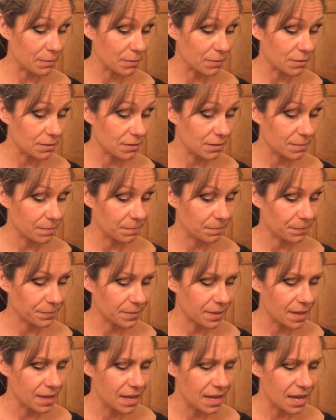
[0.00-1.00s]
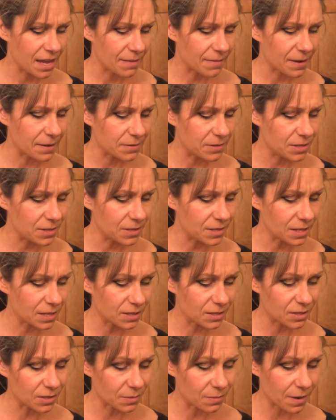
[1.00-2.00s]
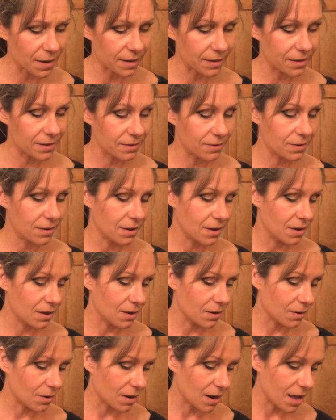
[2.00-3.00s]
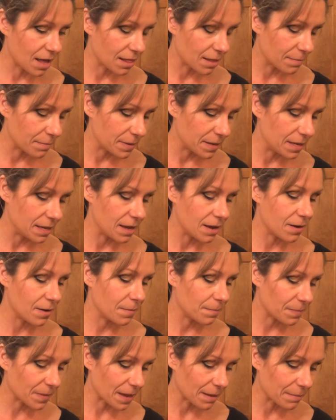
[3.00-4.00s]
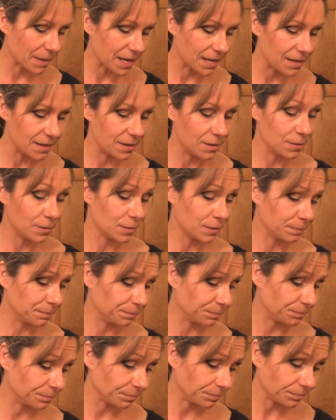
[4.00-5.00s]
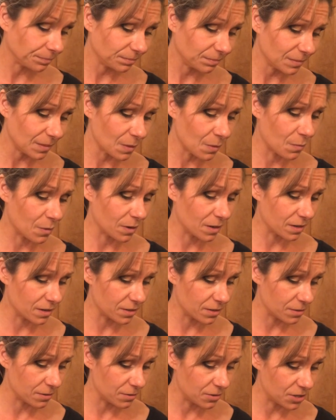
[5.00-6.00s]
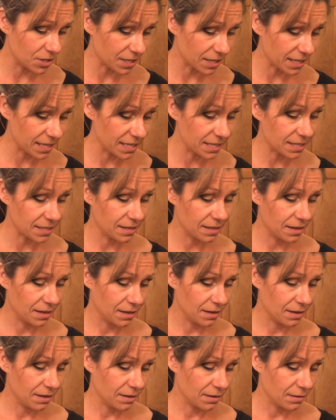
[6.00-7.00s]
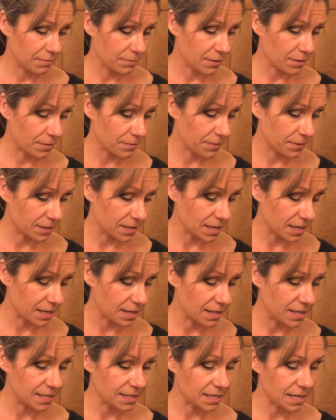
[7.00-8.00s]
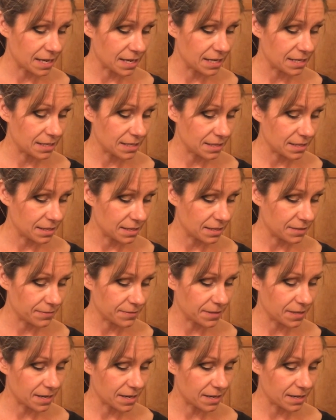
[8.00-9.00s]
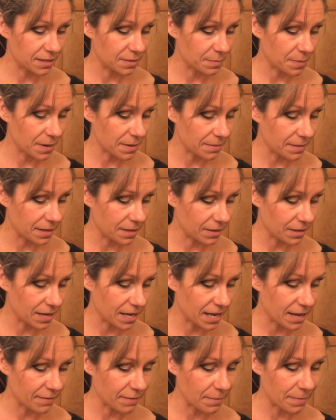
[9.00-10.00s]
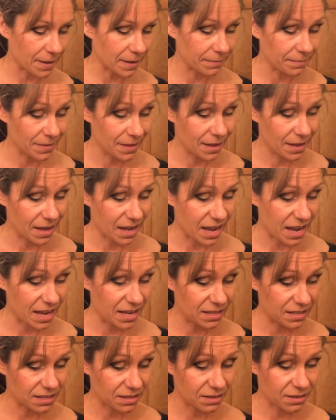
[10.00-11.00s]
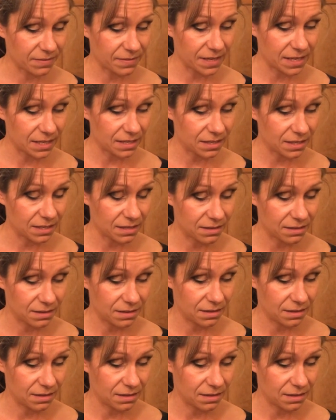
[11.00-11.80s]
pepper. If I was using a serrano or a jalapeno, I might use 1 or 2 chilies. For a frittata this size, this frittata is probably going to have about 8 servings,